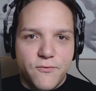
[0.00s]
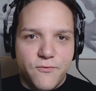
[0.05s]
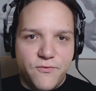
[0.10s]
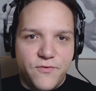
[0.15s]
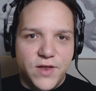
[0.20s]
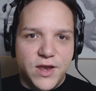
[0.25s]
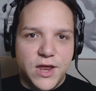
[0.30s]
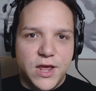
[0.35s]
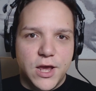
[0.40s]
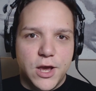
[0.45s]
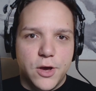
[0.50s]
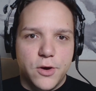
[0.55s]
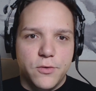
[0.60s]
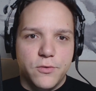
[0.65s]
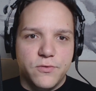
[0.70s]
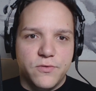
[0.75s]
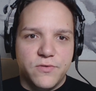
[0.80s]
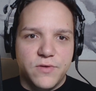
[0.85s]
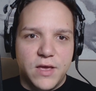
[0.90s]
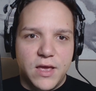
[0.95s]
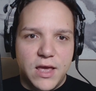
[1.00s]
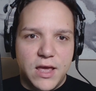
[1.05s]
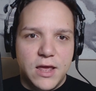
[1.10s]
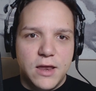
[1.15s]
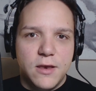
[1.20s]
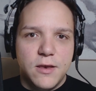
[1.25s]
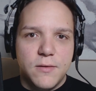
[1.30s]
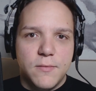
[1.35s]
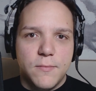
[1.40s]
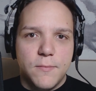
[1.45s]
videos
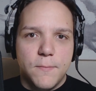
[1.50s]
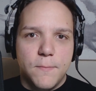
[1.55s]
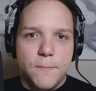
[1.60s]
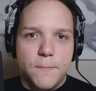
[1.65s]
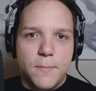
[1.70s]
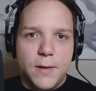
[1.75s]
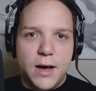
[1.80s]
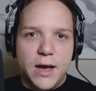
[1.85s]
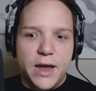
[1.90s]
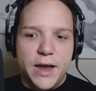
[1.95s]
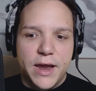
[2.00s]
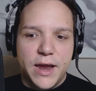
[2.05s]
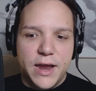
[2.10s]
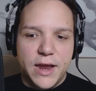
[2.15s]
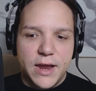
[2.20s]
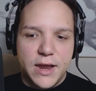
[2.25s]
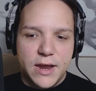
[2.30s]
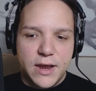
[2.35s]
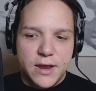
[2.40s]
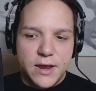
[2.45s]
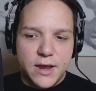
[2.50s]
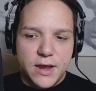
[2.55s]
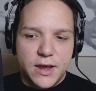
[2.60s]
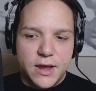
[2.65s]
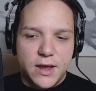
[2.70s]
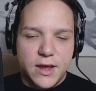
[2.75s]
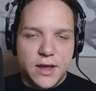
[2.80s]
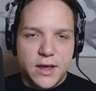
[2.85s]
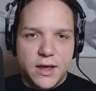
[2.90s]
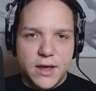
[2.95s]
in my
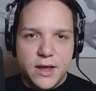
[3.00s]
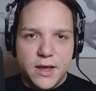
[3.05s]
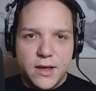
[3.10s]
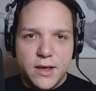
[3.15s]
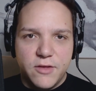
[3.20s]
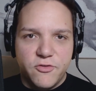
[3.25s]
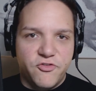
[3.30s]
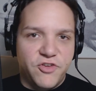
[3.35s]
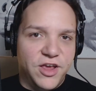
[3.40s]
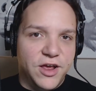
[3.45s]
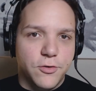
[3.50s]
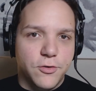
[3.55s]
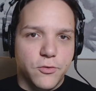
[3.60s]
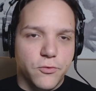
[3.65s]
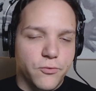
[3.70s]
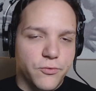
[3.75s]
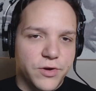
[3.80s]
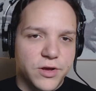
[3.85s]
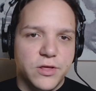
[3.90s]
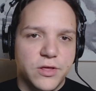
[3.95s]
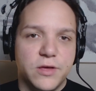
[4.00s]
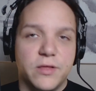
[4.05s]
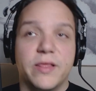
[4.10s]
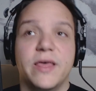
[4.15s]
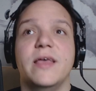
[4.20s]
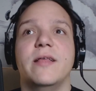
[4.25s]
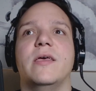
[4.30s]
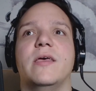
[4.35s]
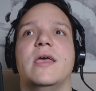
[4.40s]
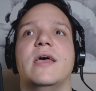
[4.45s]
channel really
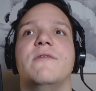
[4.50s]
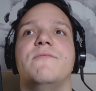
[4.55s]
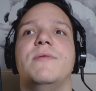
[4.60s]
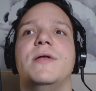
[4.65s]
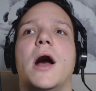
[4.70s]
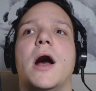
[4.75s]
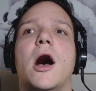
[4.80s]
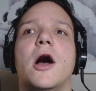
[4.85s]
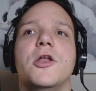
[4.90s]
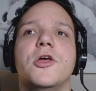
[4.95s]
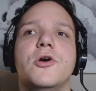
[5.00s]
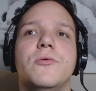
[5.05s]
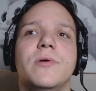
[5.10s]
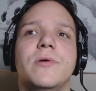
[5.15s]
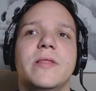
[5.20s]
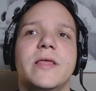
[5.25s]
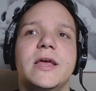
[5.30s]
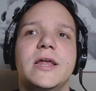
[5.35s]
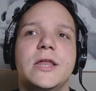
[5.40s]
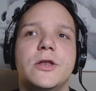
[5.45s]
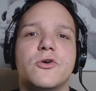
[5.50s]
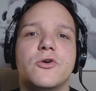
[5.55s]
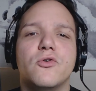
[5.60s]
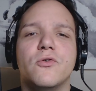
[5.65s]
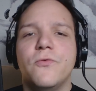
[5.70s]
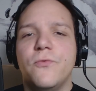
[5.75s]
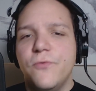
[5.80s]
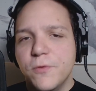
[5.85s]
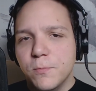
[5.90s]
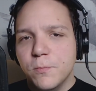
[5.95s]
lately have been audio related
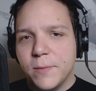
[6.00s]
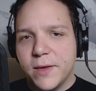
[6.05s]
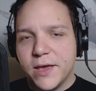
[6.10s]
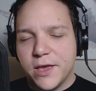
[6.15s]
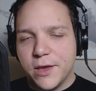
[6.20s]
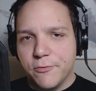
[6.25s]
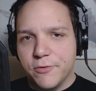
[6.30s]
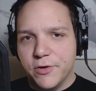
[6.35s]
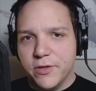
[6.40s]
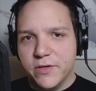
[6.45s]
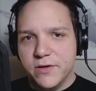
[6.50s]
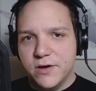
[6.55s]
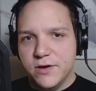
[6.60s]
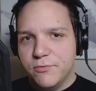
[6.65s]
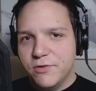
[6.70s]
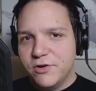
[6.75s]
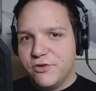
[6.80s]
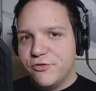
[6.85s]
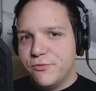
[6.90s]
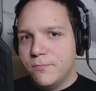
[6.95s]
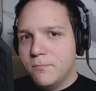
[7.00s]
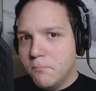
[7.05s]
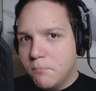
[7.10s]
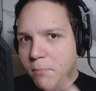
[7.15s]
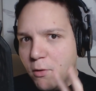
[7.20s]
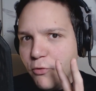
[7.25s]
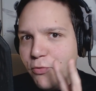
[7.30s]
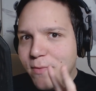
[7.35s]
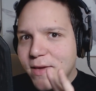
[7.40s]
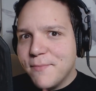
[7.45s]
or filmmaking related, which
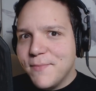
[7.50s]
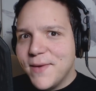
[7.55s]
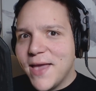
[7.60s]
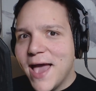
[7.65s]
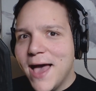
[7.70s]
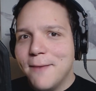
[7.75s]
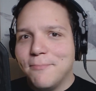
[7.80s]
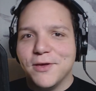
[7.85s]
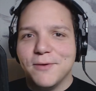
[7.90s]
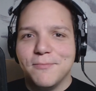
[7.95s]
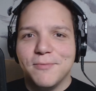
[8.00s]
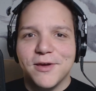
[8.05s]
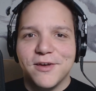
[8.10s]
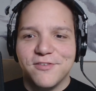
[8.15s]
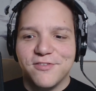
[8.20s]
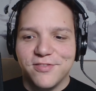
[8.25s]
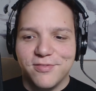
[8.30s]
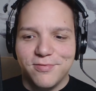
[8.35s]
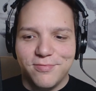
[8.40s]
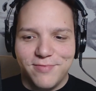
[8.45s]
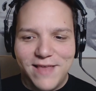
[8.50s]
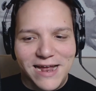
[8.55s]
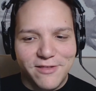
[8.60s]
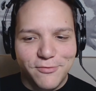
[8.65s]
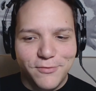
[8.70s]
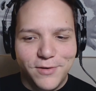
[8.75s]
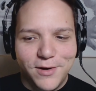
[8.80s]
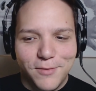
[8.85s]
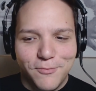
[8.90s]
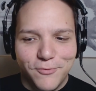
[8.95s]
both make me happy because
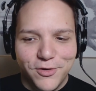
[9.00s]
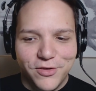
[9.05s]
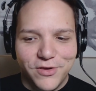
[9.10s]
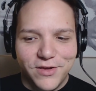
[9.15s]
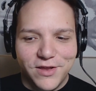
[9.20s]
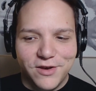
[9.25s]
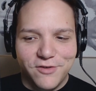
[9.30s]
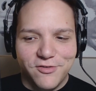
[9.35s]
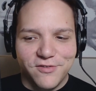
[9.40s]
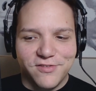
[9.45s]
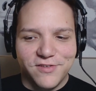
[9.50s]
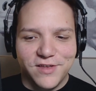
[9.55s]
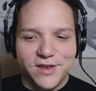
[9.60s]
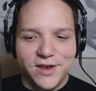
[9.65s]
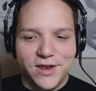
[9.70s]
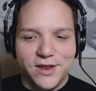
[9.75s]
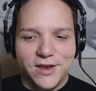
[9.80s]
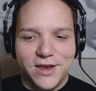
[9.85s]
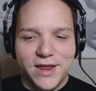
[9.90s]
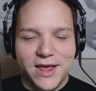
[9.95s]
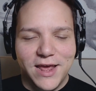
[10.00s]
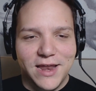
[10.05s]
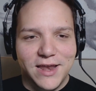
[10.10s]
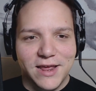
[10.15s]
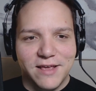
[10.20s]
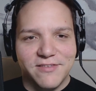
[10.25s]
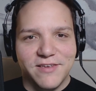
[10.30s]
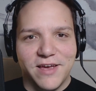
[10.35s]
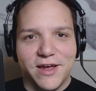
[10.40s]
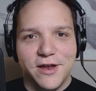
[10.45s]
that's what I'm really interested in
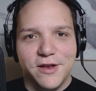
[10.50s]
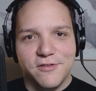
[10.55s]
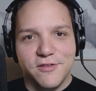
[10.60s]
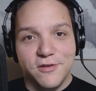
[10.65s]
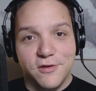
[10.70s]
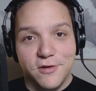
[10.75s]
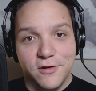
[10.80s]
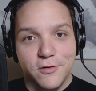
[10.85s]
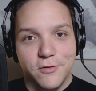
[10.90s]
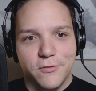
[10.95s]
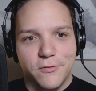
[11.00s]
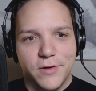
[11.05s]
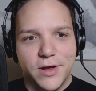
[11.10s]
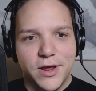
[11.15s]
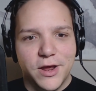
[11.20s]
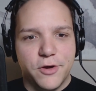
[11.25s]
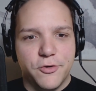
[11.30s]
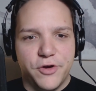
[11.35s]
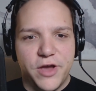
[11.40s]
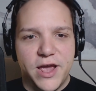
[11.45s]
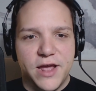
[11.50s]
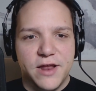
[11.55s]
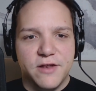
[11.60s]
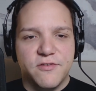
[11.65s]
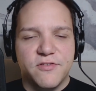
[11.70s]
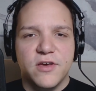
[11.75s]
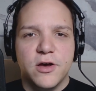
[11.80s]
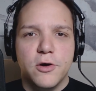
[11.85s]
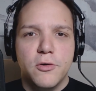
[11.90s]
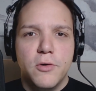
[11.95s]
and excited to do and
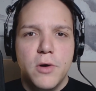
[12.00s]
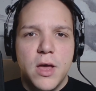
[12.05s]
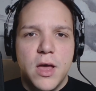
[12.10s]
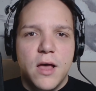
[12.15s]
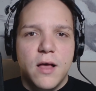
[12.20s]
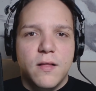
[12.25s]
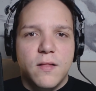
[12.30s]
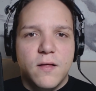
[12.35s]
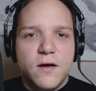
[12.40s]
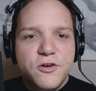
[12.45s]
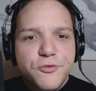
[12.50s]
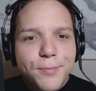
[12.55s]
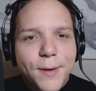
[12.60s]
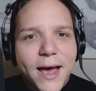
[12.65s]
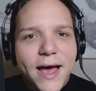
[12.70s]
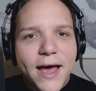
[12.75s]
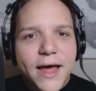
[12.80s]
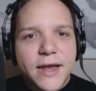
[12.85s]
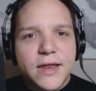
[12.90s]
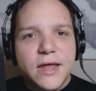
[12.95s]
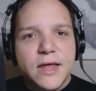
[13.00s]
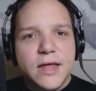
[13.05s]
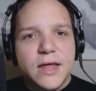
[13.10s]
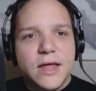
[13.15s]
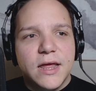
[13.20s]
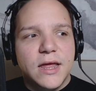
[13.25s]
create. So Launchpad